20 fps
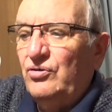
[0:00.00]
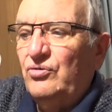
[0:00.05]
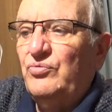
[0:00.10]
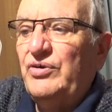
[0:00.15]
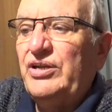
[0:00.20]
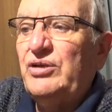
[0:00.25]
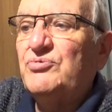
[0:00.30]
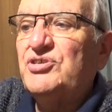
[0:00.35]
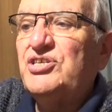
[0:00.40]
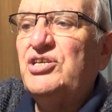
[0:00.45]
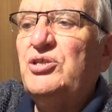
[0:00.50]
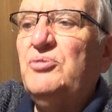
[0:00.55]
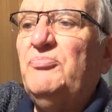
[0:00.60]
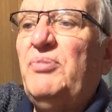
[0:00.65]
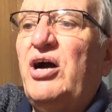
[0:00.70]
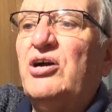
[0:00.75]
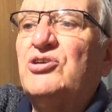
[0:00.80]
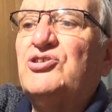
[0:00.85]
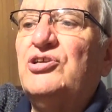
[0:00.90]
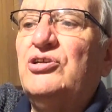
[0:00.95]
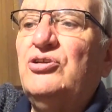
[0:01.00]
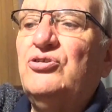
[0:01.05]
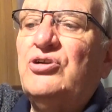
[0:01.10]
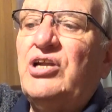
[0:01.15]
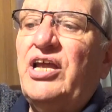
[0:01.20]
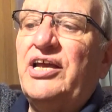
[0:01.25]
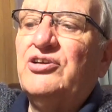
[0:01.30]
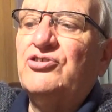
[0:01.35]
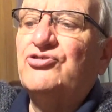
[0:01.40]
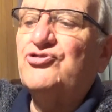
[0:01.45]
When it was in the box, it looked
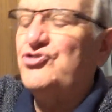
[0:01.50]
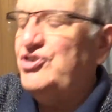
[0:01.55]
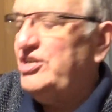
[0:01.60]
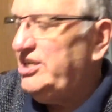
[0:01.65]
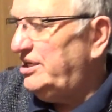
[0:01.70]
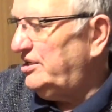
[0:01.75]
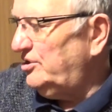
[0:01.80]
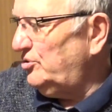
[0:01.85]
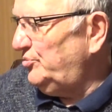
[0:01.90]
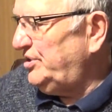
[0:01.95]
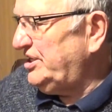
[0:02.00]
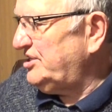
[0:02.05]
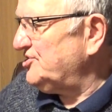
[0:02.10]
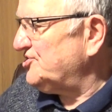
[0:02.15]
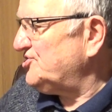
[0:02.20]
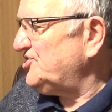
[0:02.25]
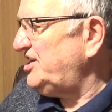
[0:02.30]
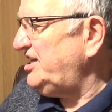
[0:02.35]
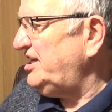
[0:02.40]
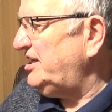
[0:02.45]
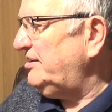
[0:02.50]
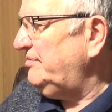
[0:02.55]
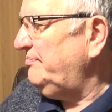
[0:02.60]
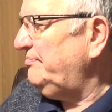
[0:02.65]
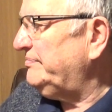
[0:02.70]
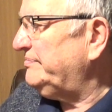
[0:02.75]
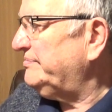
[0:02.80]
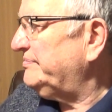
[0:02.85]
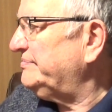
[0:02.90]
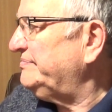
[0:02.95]
like a tree in a winter scene.
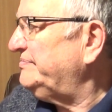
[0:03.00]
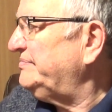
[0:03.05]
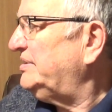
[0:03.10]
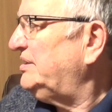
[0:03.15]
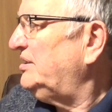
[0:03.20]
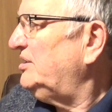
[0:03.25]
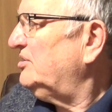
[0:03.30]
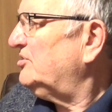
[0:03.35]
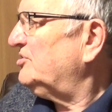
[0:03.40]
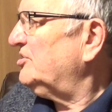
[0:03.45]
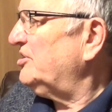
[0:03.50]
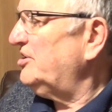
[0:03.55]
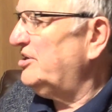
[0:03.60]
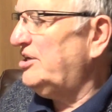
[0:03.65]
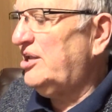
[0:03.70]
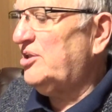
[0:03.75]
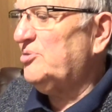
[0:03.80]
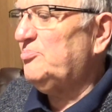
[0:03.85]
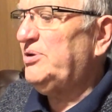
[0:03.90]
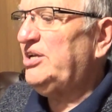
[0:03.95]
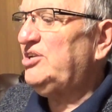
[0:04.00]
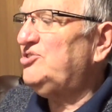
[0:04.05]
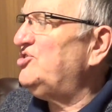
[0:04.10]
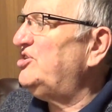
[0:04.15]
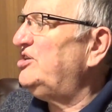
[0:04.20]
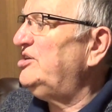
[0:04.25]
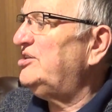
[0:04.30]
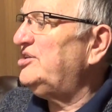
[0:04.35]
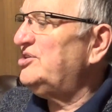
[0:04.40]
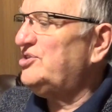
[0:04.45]
I've got another picture
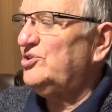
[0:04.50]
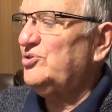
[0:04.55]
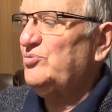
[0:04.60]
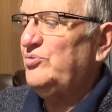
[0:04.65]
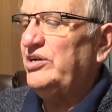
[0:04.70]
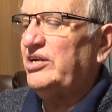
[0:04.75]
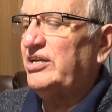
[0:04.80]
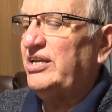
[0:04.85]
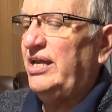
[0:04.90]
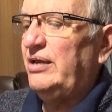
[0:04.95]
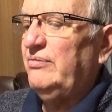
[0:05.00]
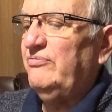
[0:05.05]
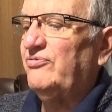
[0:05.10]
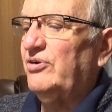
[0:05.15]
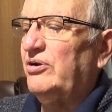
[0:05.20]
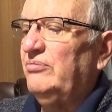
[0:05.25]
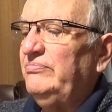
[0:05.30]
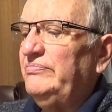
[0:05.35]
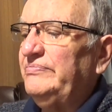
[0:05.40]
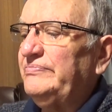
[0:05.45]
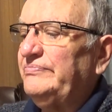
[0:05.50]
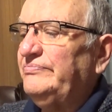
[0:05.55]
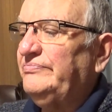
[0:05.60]
here. This is where it came from.